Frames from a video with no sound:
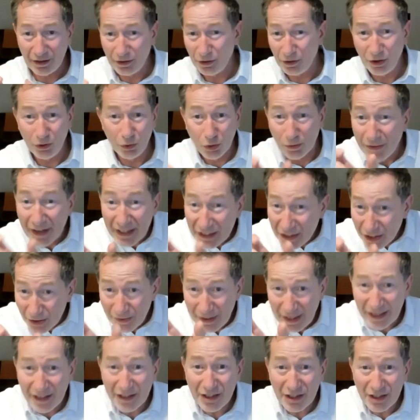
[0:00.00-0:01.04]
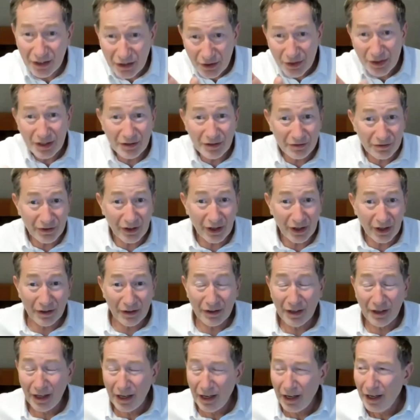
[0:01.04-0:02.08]
augmented reality using a
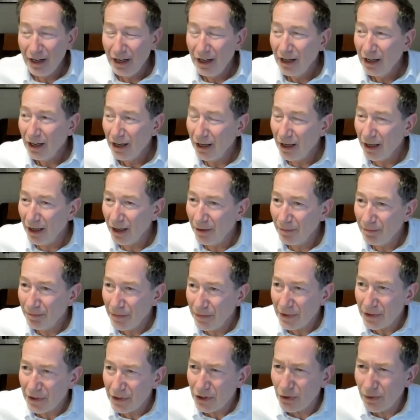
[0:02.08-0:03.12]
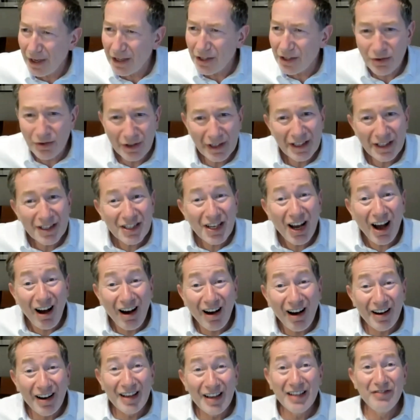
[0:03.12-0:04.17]
phone, to enter an
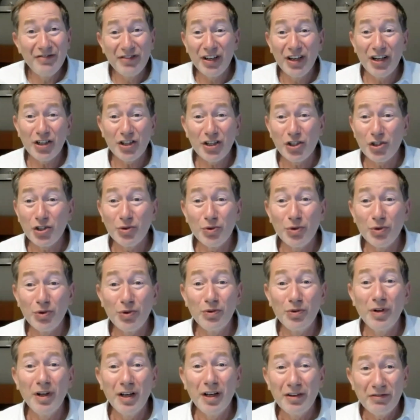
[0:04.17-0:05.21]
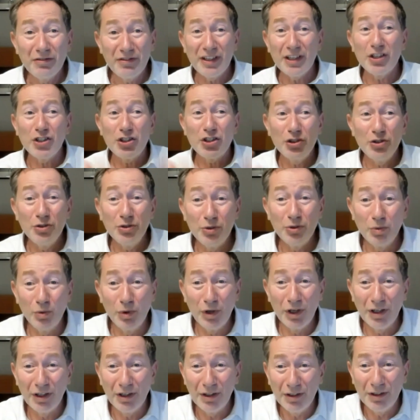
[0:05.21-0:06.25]
entirely virtual, fictional
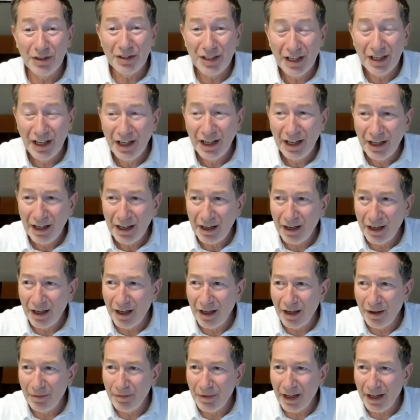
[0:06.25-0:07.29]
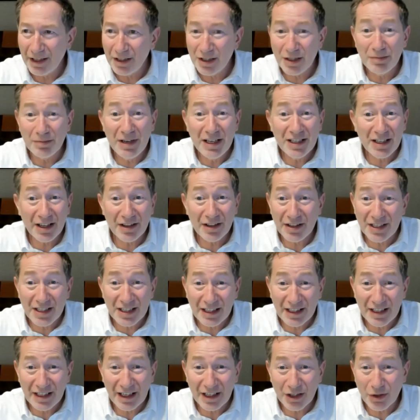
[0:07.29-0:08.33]
world, and to meet others
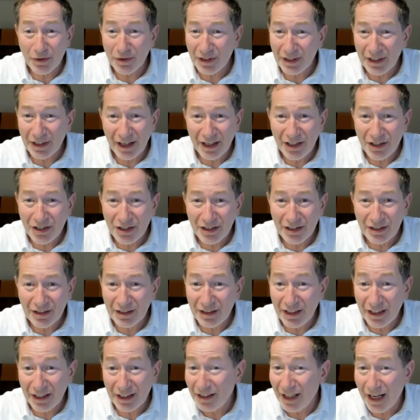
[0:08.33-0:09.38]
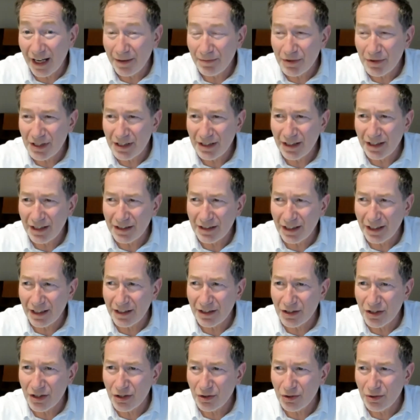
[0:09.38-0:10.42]
in it, to engage in games in it,
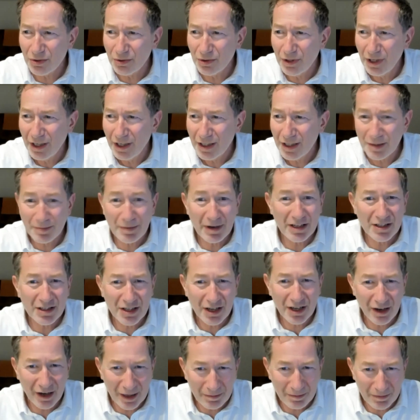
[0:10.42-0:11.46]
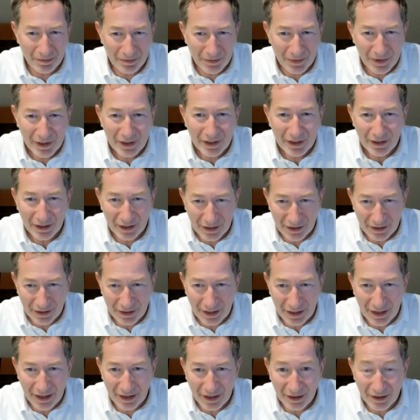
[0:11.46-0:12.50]
and to spend time in
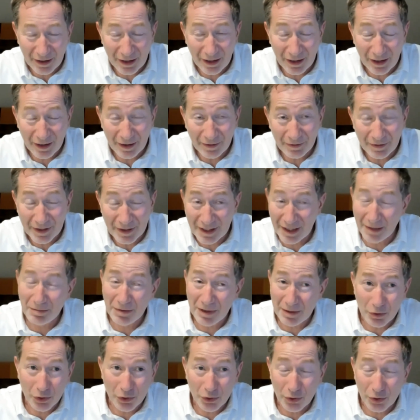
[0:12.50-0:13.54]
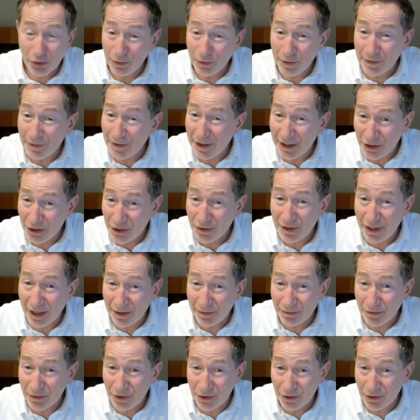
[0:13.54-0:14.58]
there. Some people thought we might do
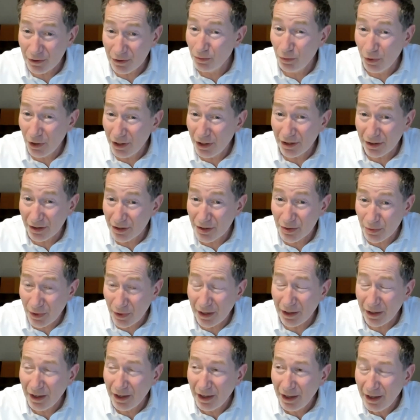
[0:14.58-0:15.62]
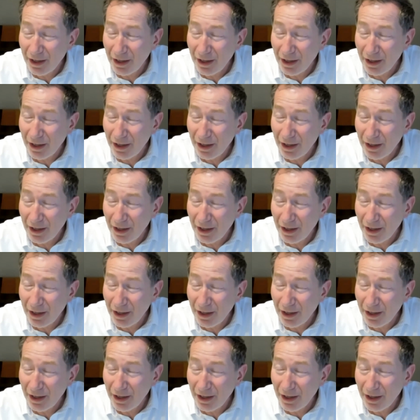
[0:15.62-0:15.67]
that to do work as well.